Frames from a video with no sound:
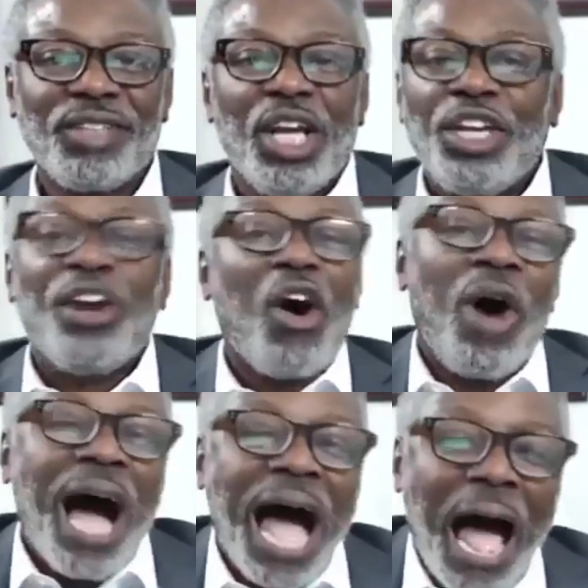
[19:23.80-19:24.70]
You
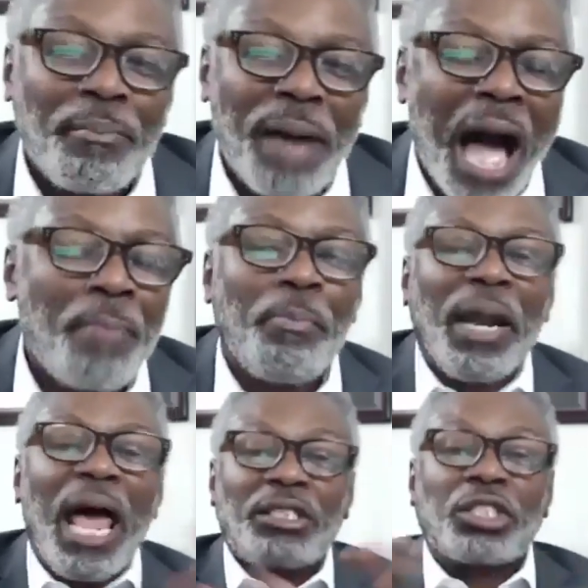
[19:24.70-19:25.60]
know, I'm
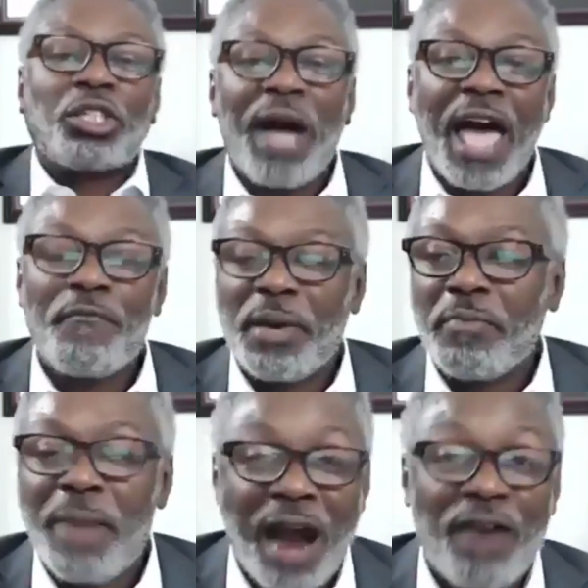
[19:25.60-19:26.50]
blessed to have
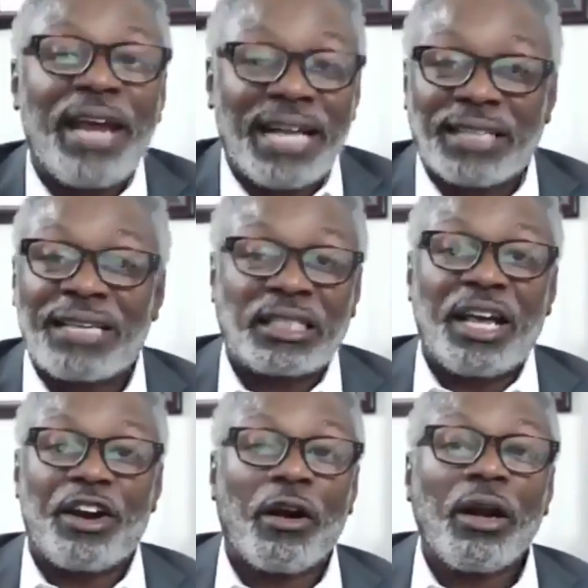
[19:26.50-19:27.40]
been married, as I
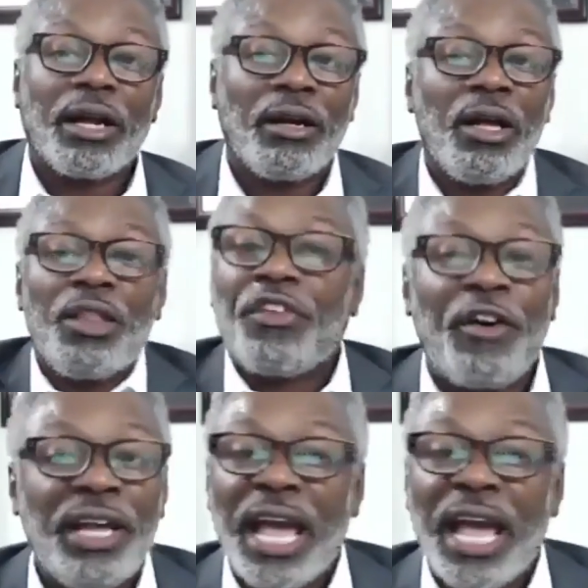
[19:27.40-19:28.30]
said earlier,
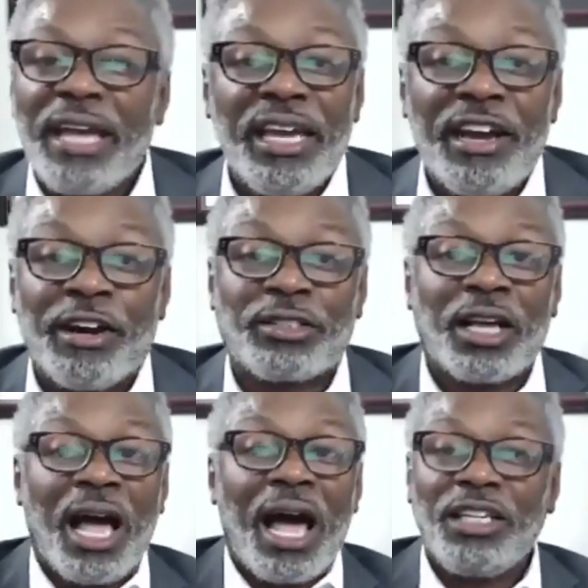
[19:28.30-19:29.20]
38 years.
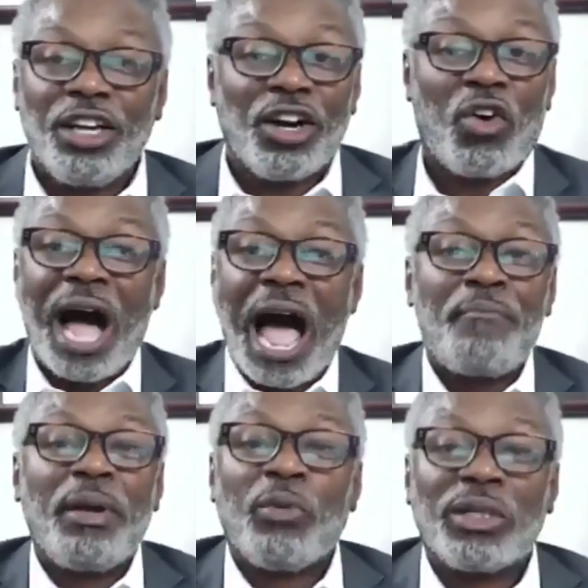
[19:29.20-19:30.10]
You know, I've
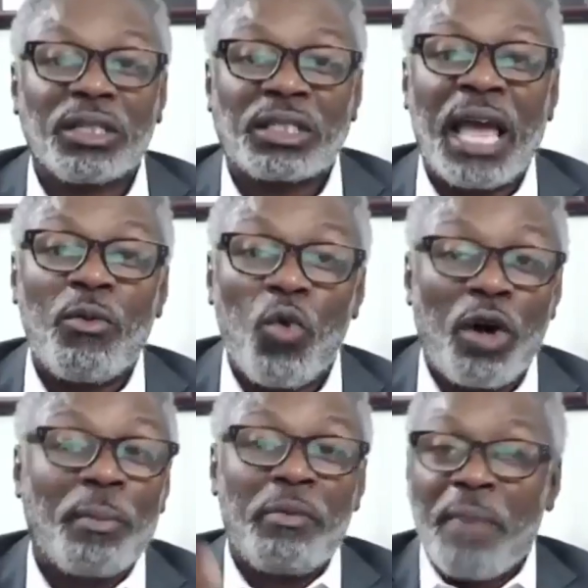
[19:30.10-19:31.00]
been with the same
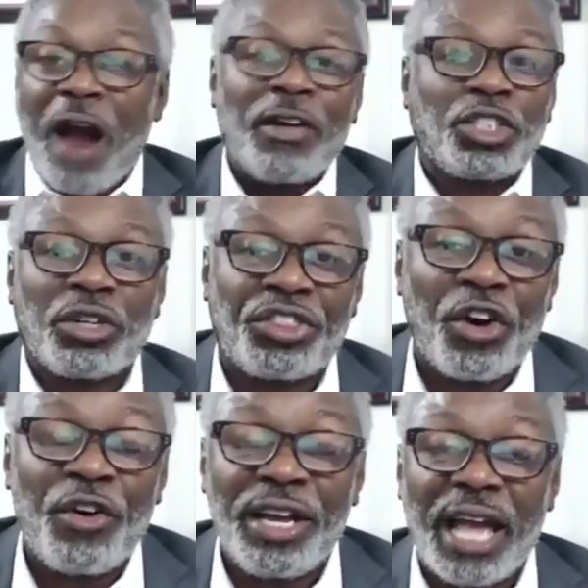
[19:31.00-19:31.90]
woman, married to her
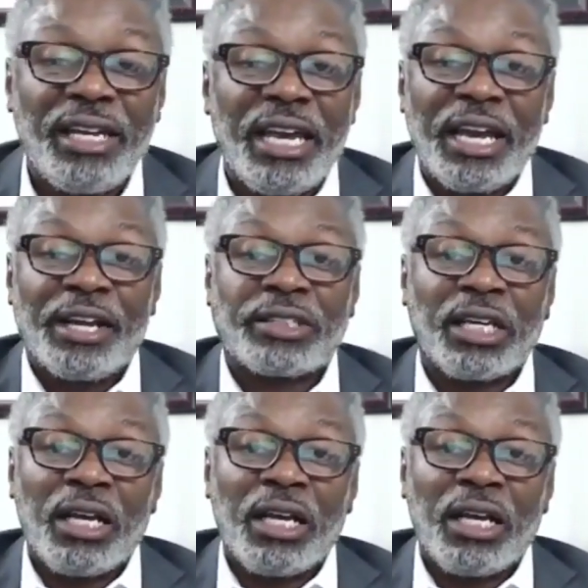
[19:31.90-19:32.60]
38 years,